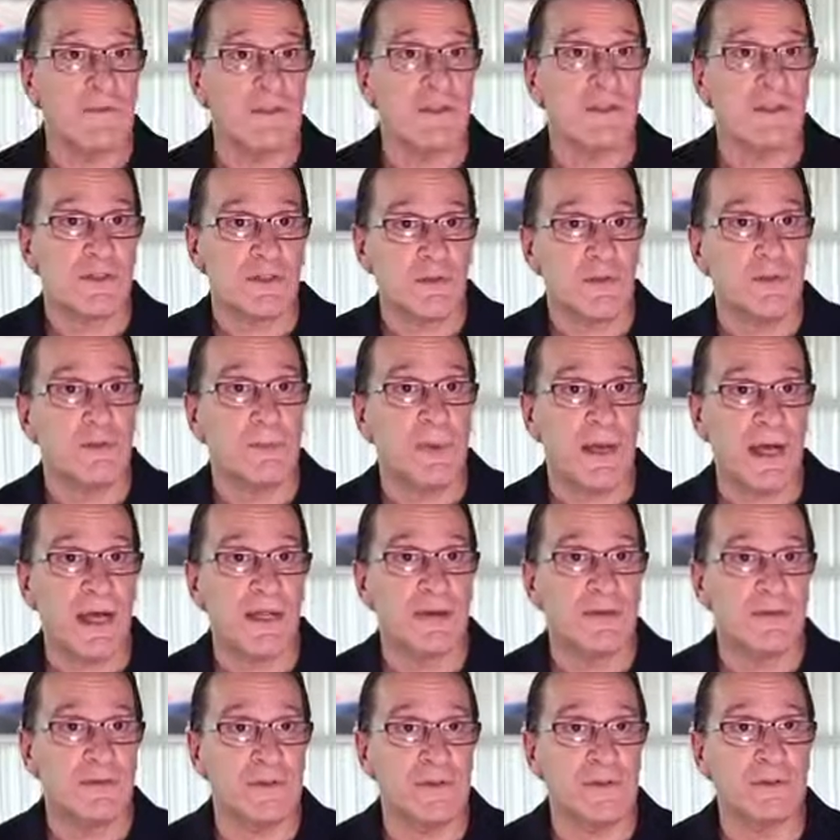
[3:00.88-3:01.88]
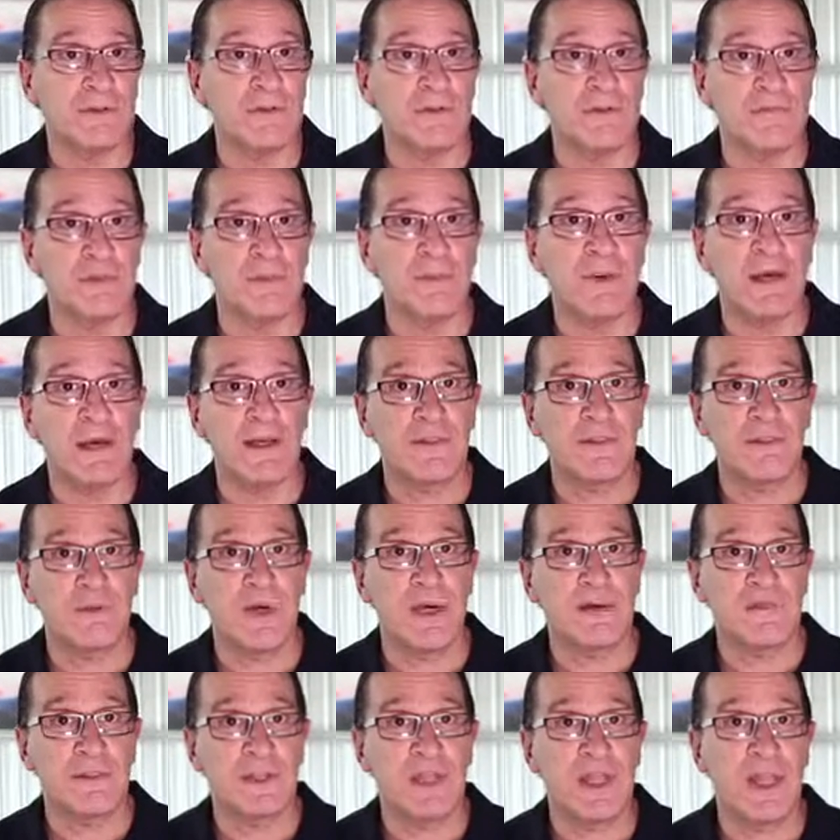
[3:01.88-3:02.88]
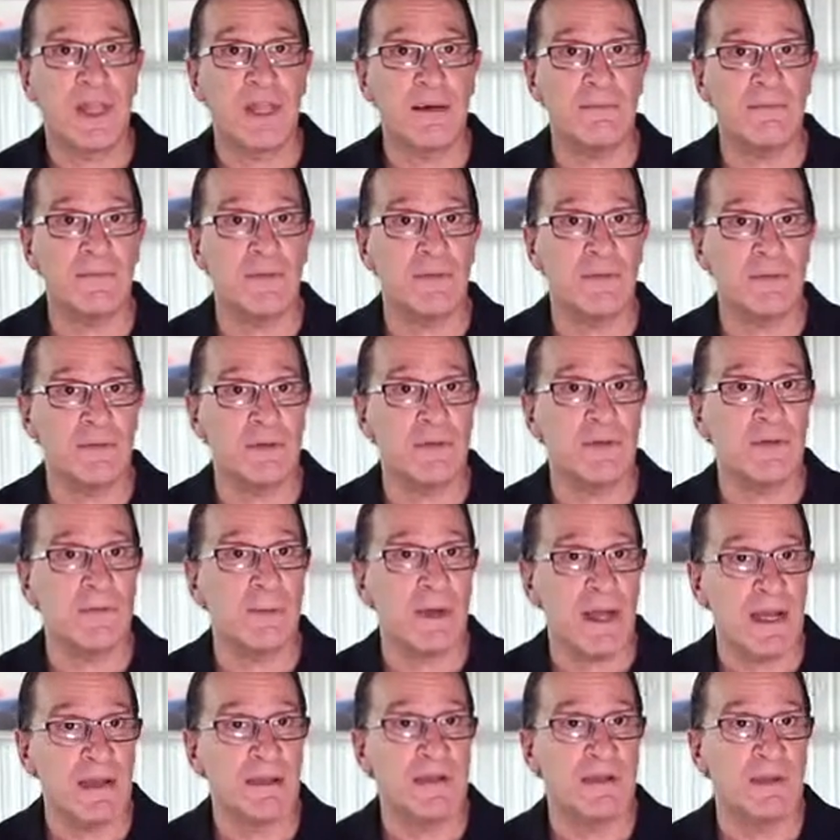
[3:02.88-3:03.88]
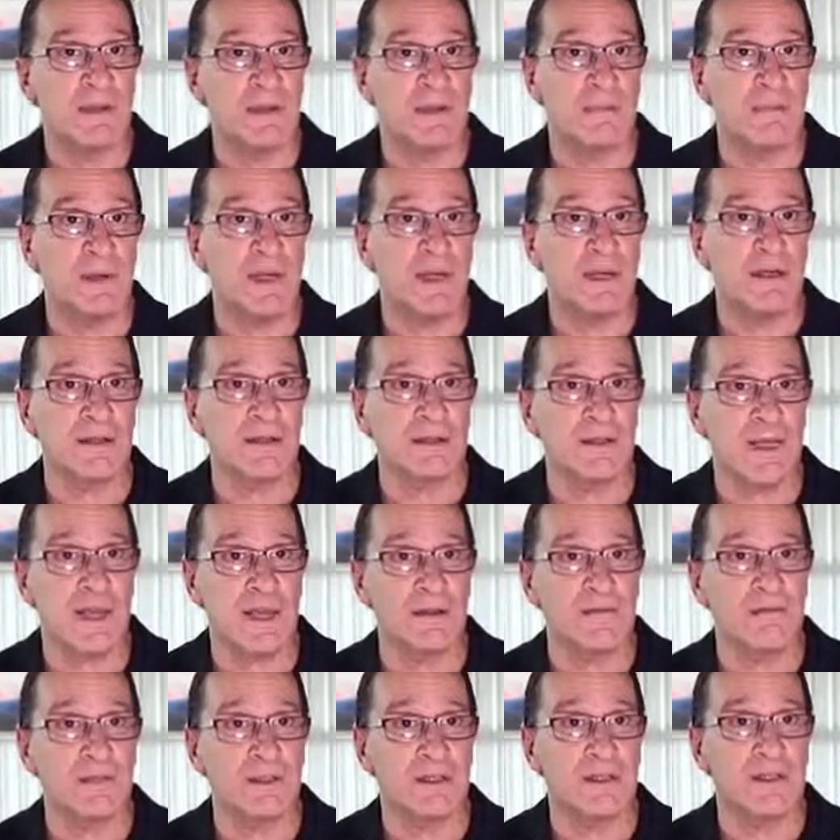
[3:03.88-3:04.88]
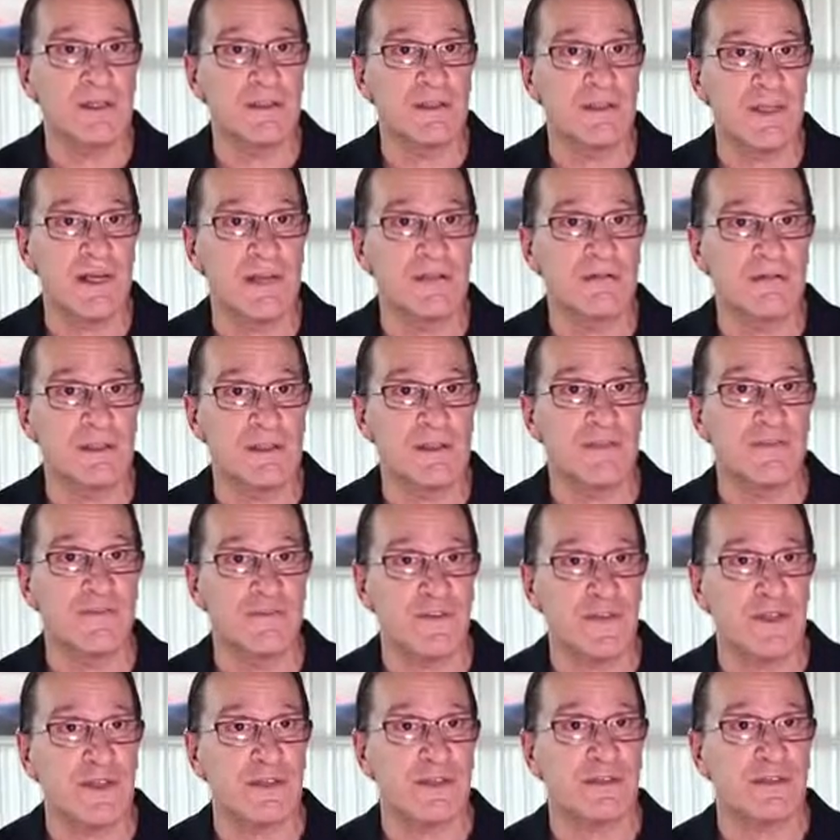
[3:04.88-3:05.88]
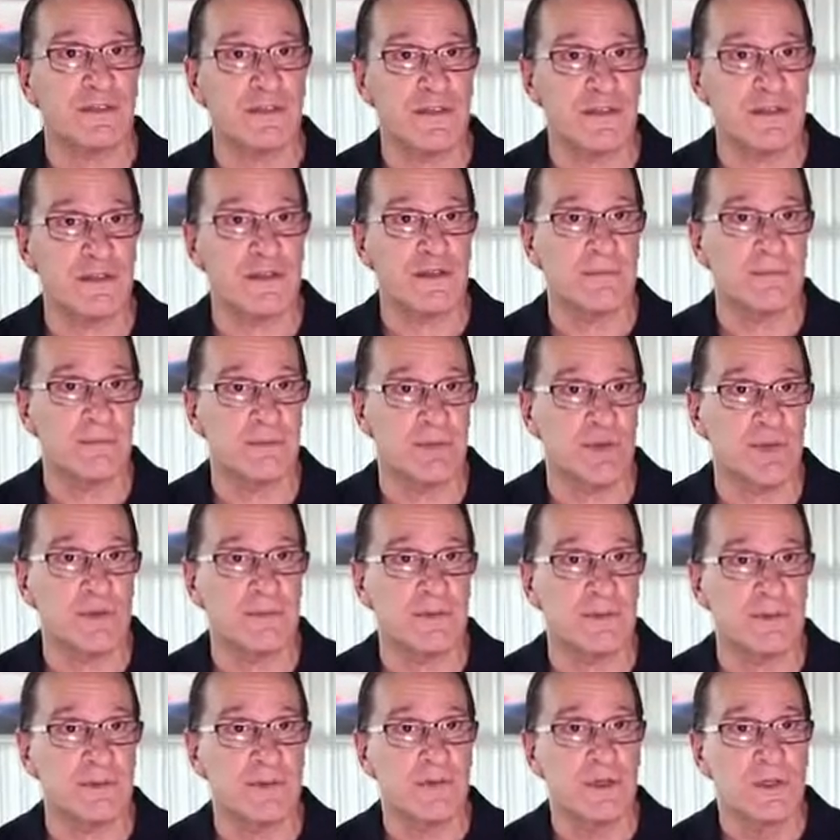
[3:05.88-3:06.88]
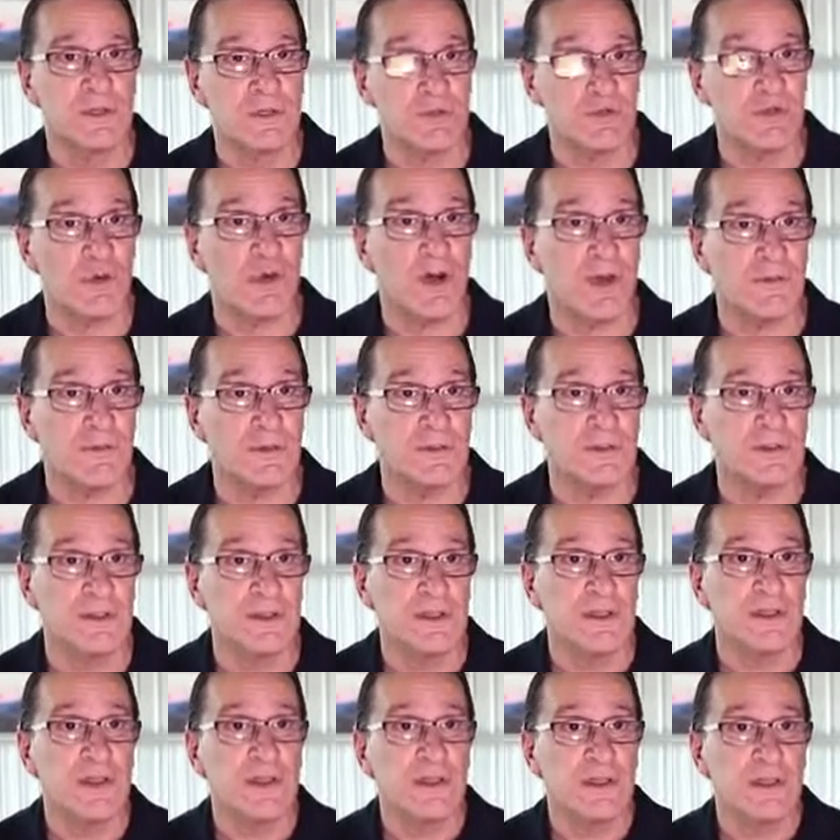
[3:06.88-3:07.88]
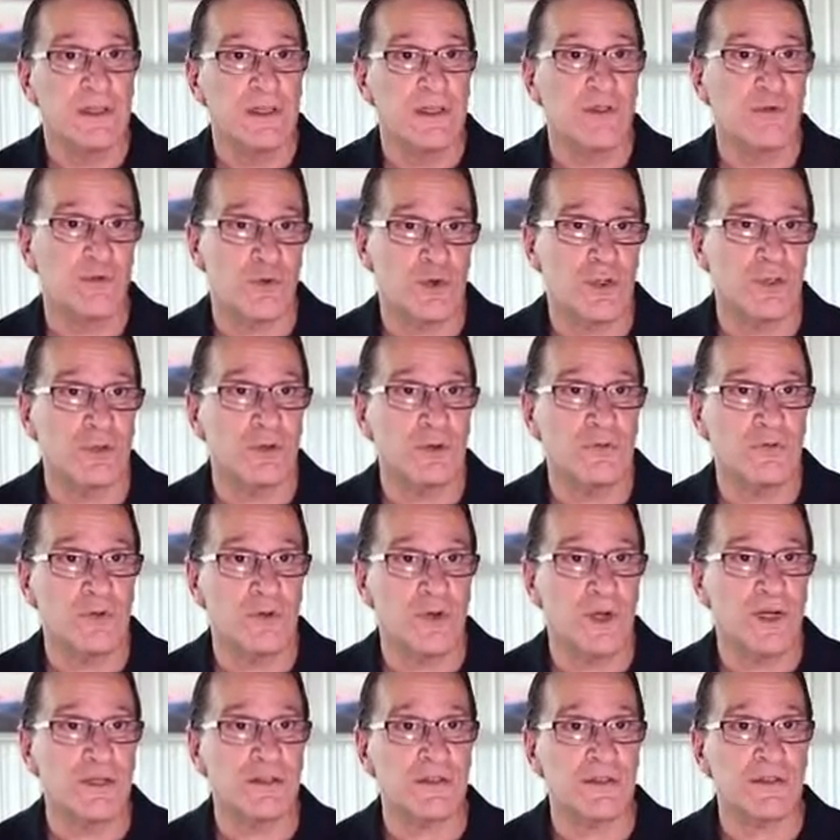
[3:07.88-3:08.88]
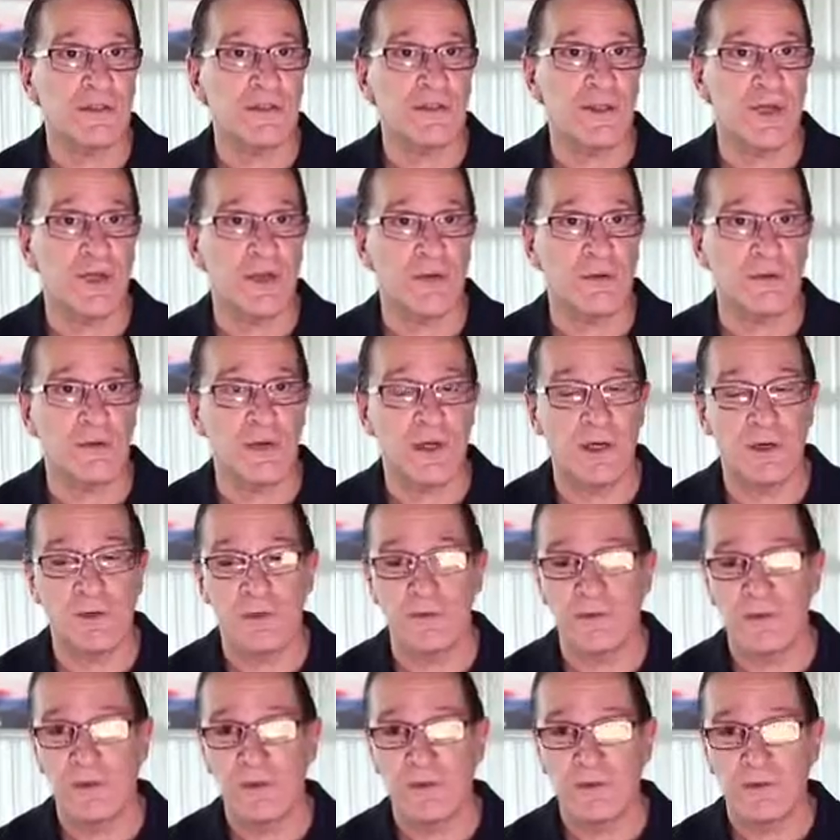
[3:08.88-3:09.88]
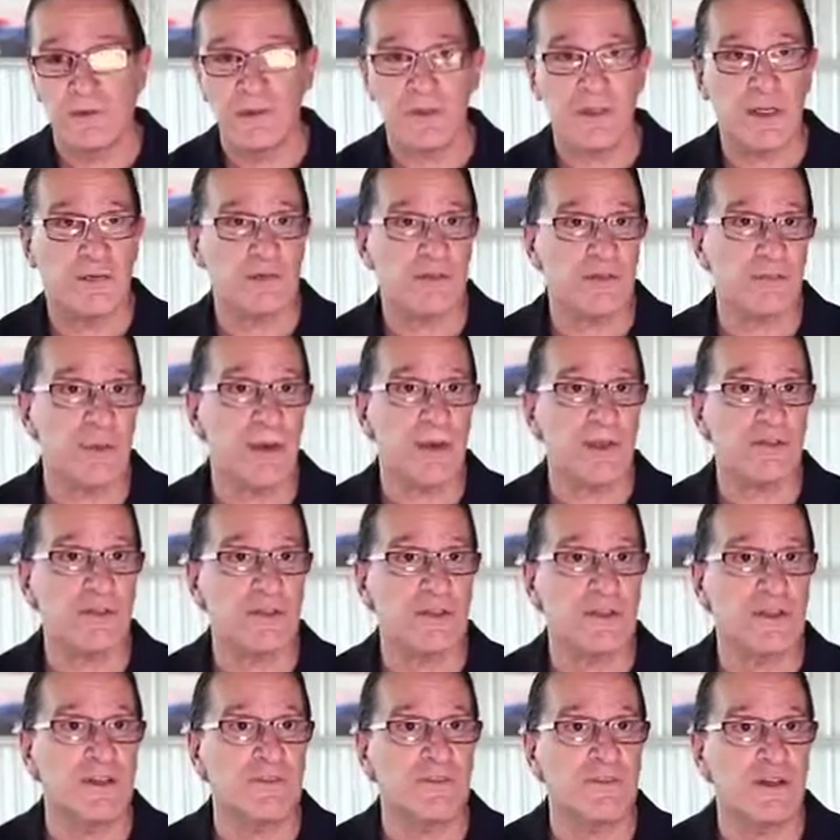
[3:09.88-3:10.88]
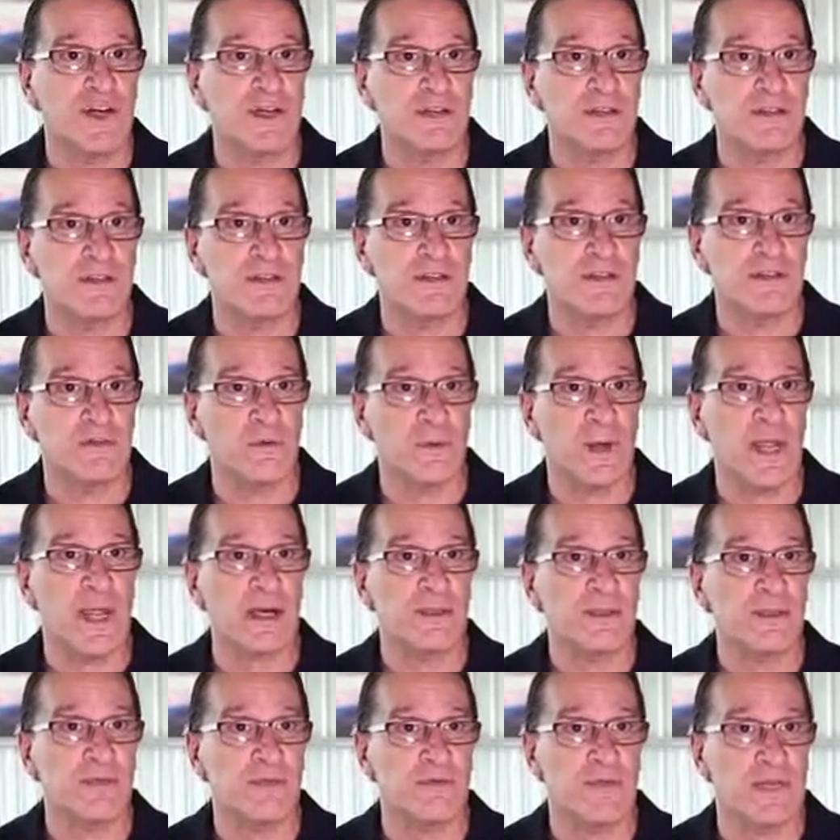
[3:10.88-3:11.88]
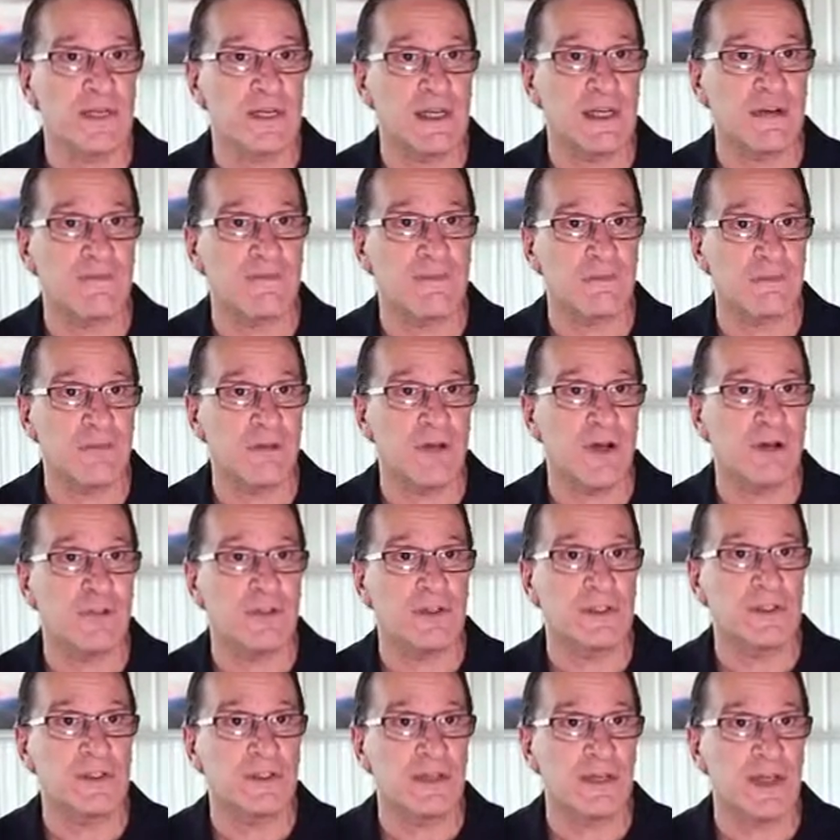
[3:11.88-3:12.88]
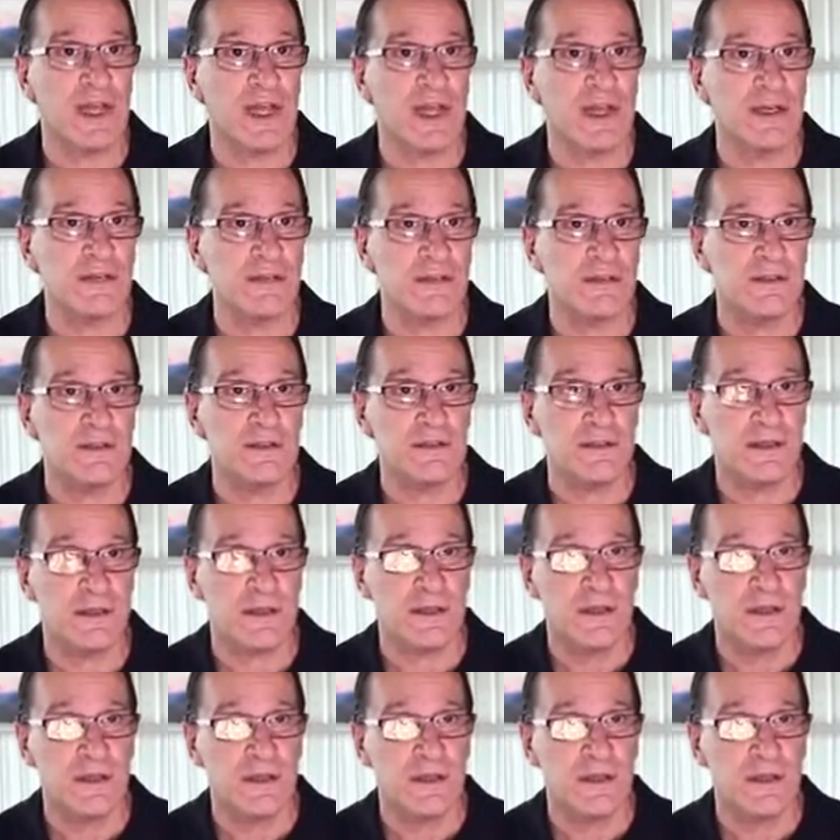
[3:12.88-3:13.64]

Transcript: This is all part of the pathway that CAMS is very passionate about, and to have the kids actually feel it, see it, breathe it, drive it is critical for us. And so to see the smiles on their faces and the reactions they get from driving in the cars is